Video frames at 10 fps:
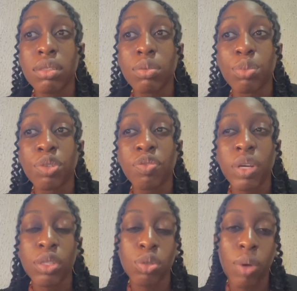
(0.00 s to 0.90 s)

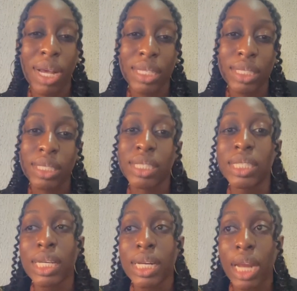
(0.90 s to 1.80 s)
referred to as
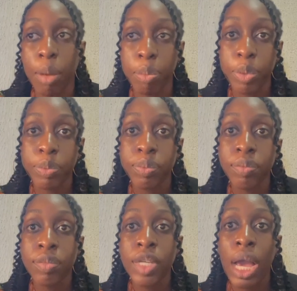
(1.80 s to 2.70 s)
the clap,
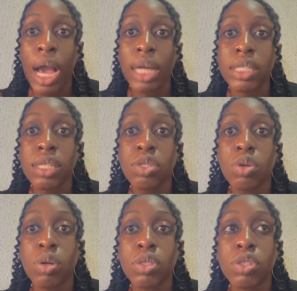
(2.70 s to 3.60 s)
and it
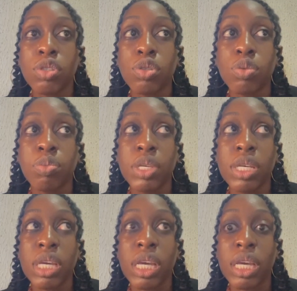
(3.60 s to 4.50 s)
continues to
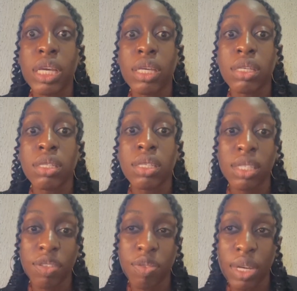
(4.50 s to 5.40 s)
be a
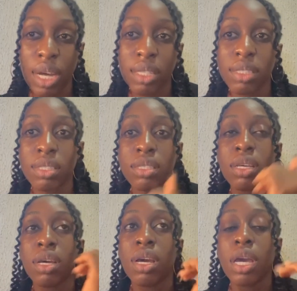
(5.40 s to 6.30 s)
significant
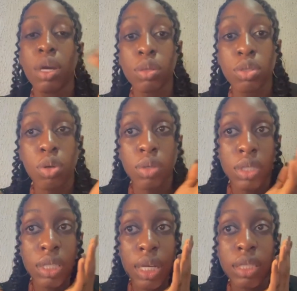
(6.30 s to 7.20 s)
health
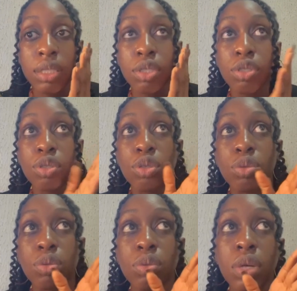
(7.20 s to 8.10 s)
concern due
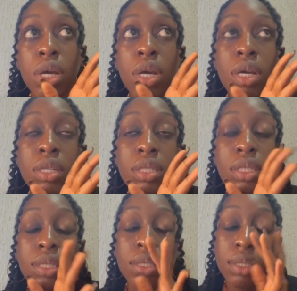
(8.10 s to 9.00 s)
to
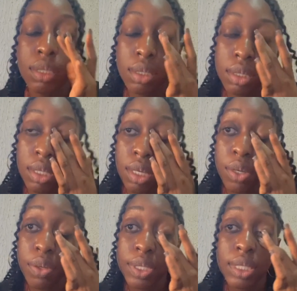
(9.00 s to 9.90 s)
the
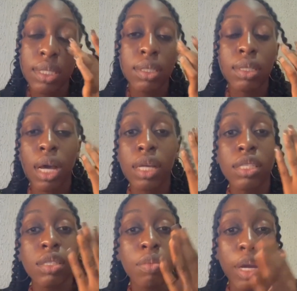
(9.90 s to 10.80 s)
increasing
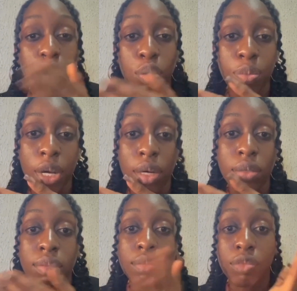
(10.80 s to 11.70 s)

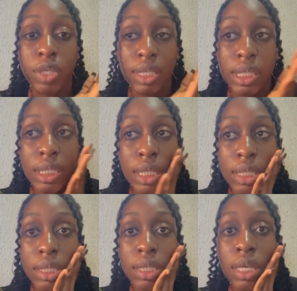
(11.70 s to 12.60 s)
antimicrobial
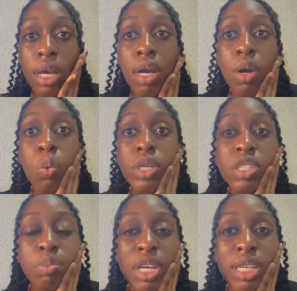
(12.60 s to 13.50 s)
resistance,
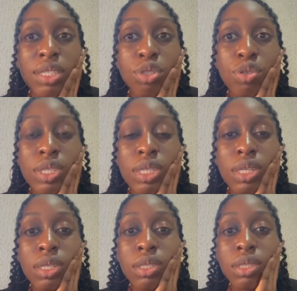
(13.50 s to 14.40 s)
which makes
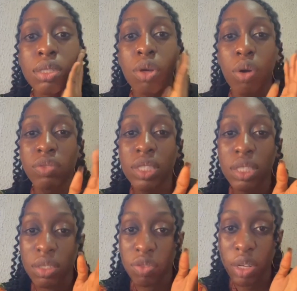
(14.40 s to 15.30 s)
treating of
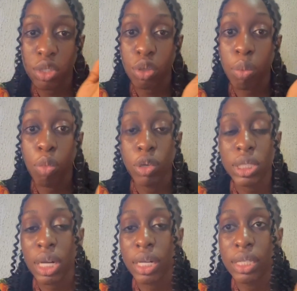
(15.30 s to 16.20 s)
this infection more
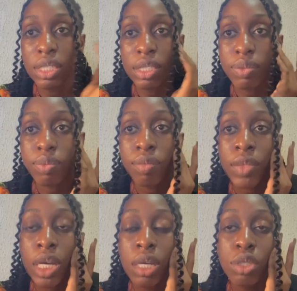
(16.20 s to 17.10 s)
challenging.
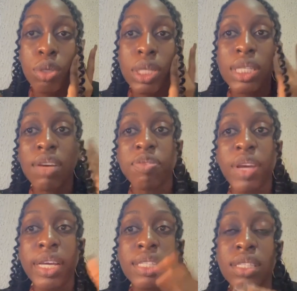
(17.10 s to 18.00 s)
So it
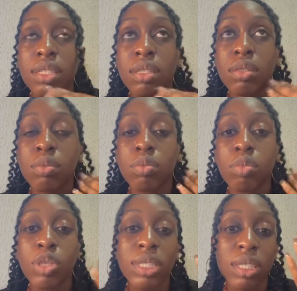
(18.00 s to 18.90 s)
affects
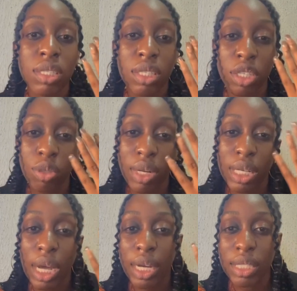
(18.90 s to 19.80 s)
mostly
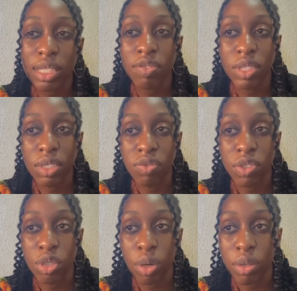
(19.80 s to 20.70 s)
sexually active
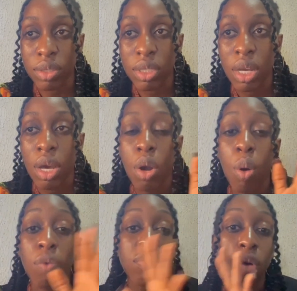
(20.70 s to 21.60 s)
individuals
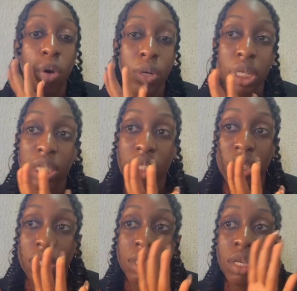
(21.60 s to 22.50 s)
of all
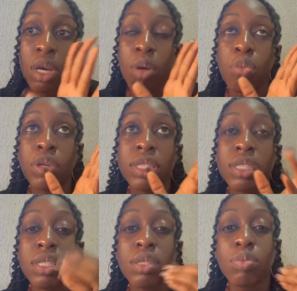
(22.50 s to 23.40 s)
ages, but
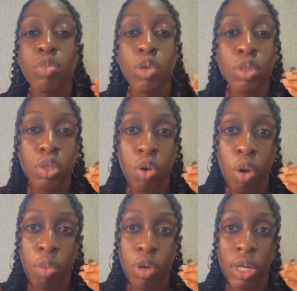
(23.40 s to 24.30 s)
it is most
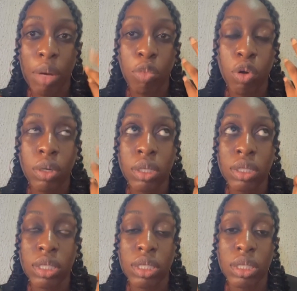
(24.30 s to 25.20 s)
common among
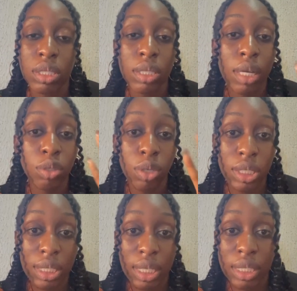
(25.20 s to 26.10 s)
the
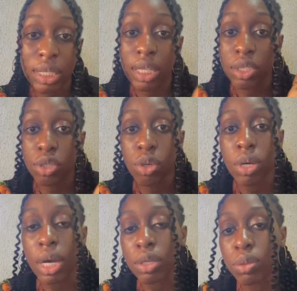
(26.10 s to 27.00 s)
adolescents and the
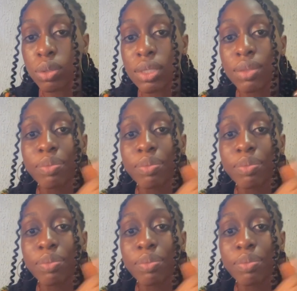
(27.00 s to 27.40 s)
young adults.